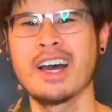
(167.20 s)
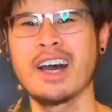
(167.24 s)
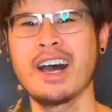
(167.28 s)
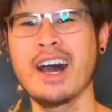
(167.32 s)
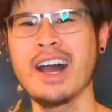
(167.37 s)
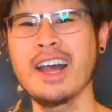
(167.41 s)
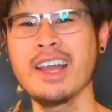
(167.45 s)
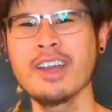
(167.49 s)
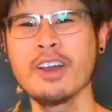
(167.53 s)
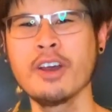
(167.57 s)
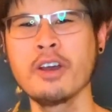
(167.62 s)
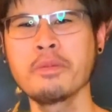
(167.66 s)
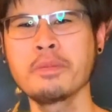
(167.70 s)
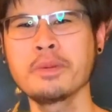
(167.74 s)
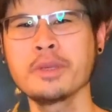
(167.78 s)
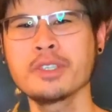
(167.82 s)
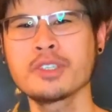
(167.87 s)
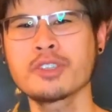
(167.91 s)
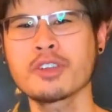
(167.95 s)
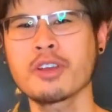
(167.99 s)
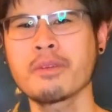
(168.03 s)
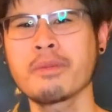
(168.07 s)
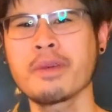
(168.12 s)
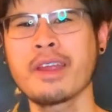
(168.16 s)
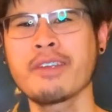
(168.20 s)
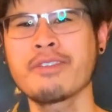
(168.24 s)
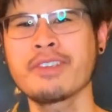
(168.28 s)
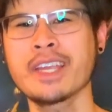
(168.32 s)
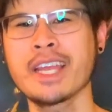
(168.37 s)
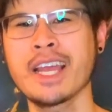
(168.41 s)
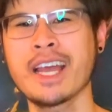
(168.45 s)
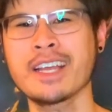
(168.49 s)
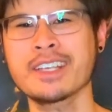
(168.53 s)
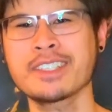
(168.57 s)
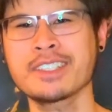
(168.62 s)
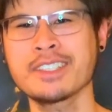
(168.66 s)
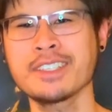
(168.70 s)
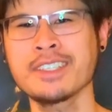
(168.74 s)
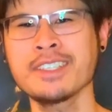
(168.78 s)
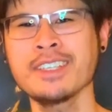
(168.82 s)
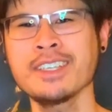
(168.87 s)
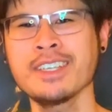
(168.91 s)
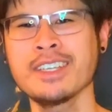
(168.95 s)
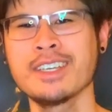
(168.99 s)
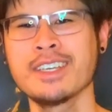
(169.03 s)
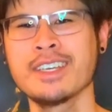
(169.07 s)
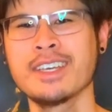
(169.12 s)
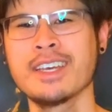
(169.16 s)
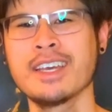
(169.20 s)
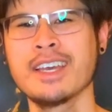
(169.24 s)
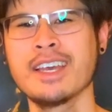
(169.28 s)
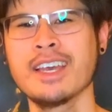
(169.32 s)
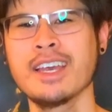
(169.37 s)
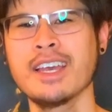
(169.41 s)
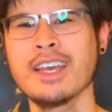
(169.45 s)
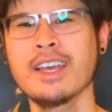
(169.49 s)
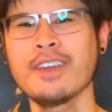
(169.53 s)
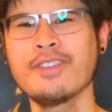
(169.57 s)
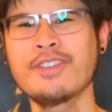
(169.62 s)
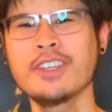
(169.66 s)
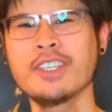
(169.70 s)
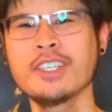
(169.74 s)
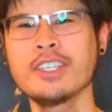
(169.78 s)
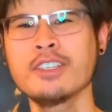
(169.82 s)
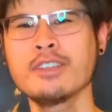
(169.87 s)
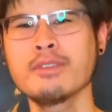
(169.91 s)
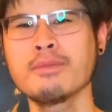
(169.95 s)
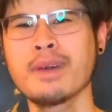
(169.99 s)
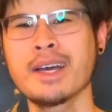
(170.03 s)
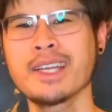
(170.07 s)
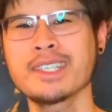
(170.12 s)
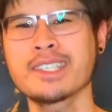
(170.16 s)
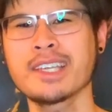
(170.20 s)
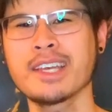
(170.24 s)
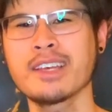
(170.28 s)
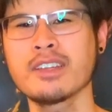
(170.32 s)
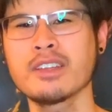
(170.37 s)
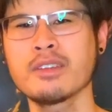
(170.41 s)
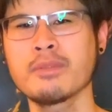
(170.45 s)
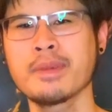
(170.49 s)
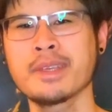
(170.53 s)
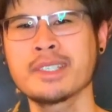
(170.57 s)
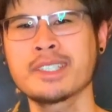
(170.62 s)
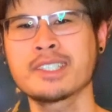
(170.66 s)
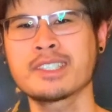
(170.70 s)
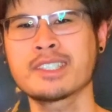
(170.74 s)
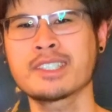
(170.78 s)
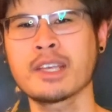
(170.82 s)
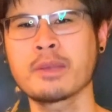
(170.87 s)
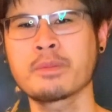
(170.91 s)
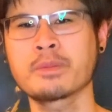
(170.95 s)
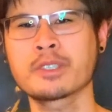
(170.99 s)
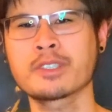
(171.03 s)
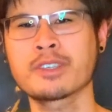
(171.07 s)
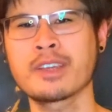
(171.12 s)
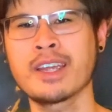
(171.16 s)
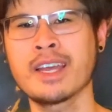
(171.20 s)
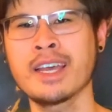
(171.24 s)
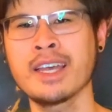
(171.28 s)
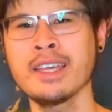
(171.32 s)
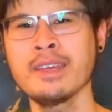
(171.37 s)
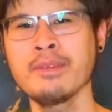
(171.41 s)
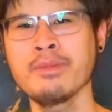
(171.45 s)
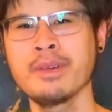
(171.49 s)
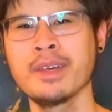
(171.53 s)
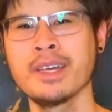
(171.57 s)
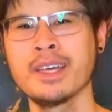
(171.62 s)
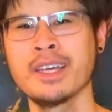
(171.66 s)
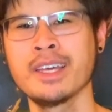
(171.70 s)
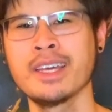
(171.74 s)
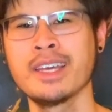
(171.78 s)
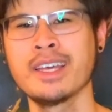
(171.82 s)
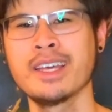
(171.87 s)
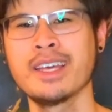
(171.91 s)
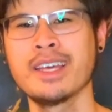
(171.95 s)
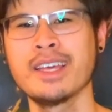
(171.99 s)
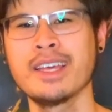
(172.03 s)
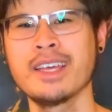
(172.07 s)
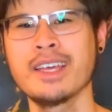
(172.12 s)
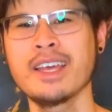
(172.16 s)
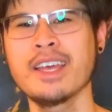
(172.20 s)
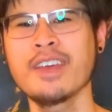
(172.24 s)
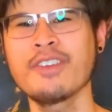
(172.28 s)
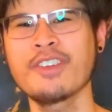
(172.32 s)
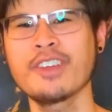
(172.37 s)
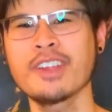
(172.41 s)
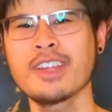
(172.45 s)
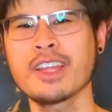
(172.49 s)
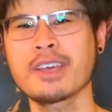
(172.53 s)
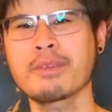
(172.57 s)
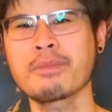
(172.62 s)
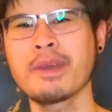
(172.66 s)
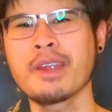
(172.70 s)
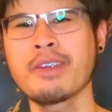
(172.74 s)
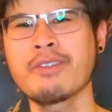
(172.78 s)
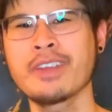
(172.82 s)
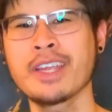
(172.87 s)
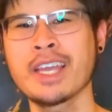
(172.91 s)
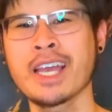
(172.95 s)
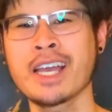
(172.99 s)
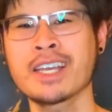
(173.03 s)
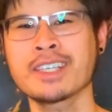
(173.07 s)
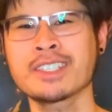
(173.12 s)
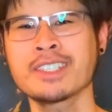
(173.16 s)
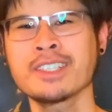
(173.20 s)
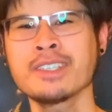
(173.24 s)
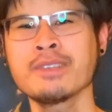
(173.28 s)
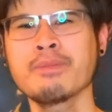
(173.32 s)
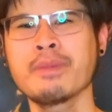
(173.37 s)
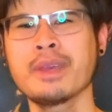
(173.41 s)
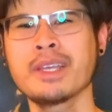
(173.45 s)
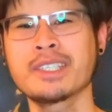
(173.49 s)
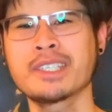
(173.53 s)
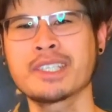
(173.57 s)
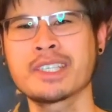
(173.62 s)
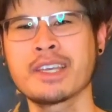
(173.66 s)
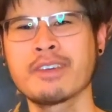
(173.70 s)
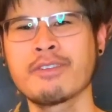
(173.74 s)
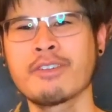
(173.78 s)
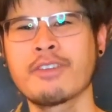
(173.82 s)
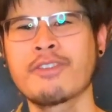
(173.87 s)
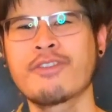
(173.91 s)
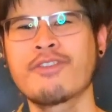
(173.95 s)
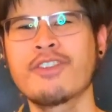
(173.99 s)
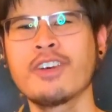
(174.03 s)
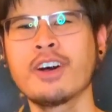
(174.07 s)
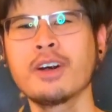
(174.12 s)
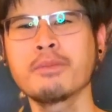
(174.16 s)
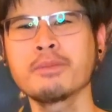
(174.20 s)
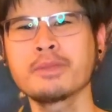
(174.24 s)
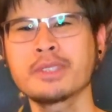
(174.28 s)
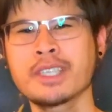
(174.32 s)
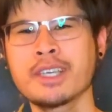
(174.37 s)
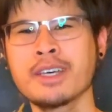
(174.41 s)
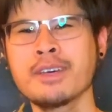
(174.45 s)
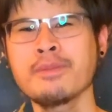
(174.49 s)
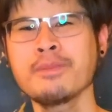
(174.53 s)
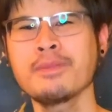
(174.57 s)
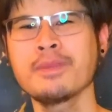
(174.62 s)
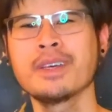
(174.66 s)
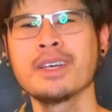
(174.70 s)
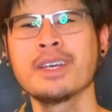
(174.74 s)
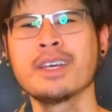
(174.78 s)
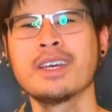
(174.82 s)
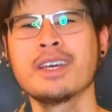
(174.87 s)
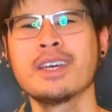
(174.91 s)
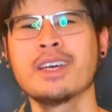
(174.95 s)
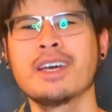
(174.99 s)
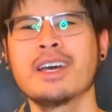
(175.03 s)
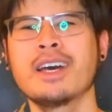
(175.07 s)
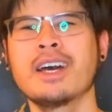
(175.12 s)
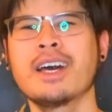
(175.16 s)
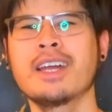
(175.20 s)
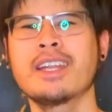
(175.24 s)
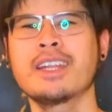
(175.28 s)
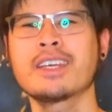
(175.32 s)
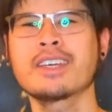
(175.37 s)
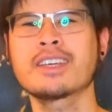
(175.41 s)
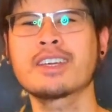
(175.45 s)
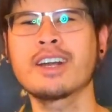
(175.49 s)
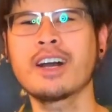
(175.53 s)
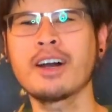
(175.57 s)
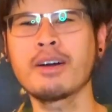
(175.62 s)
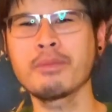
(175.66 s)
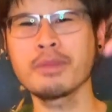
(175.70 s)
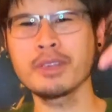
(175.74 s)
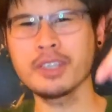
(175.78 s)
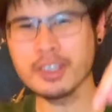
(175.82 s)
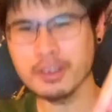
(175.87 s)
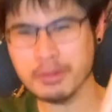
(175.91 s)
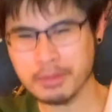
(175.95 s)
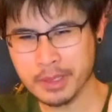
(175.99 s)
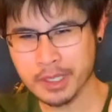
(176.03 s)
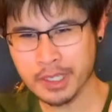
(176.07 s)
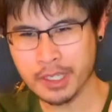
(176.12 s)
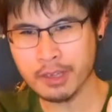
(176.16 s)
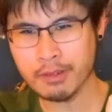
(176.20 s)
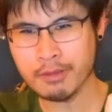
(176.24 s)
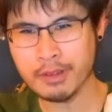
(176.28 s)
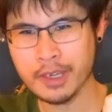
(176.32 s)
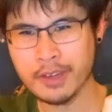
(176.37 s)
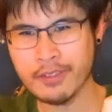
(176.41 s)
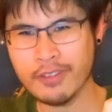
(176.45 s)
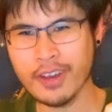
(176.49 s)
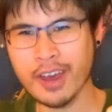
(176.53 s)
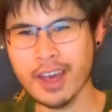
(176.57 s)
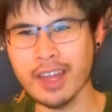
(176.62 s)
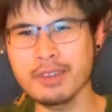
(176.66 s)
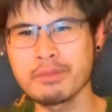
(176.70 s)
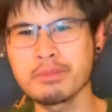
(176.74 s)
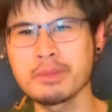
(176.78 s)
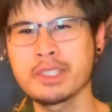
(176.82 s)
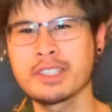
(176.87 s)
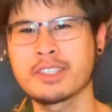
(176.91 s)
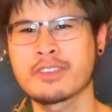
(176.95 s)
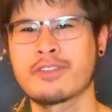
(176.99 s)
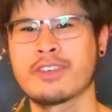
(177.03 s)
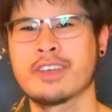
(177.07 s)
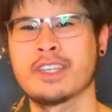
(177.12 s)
I hope you enjoyed my reaction. If you're new to my channel, make sure to subscribe. If you like my reaction, make sure you give a thumbs up and then comment down below when you follow the music